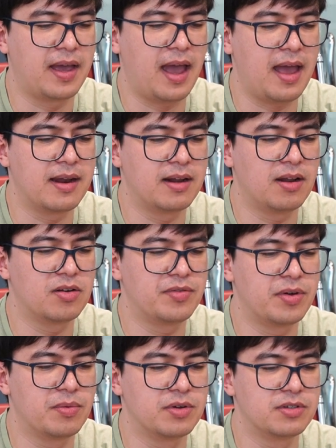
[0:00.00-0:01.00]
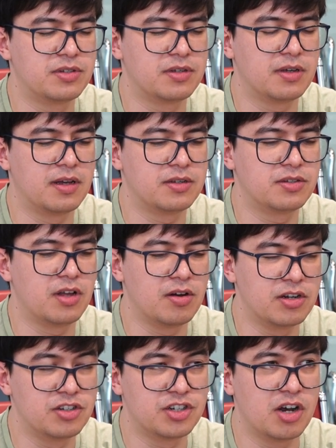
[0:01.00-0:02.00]
And a lot of it was
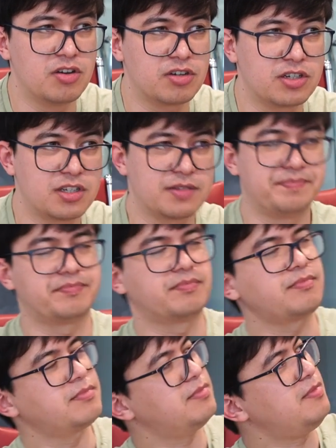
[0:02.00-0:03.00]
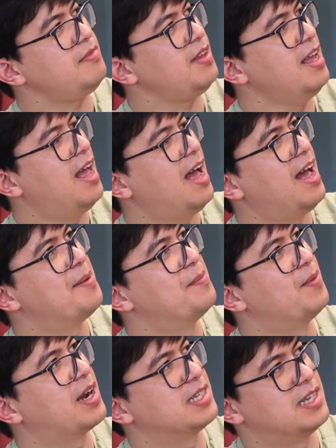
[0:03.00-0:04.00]
stolen jokes
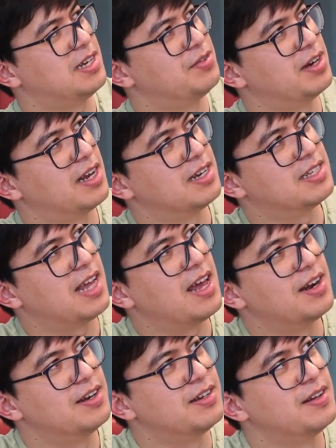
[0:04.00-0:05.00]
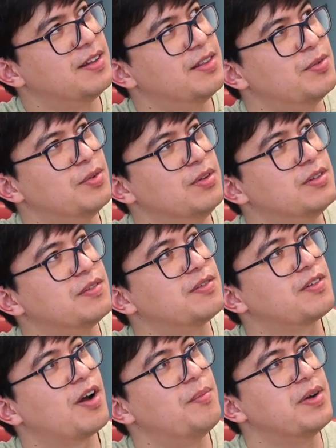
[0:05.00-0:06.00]
um, because I didn't really understand the rules
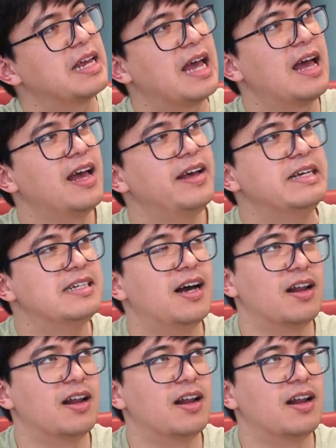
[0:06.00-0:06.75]
of comedy yet.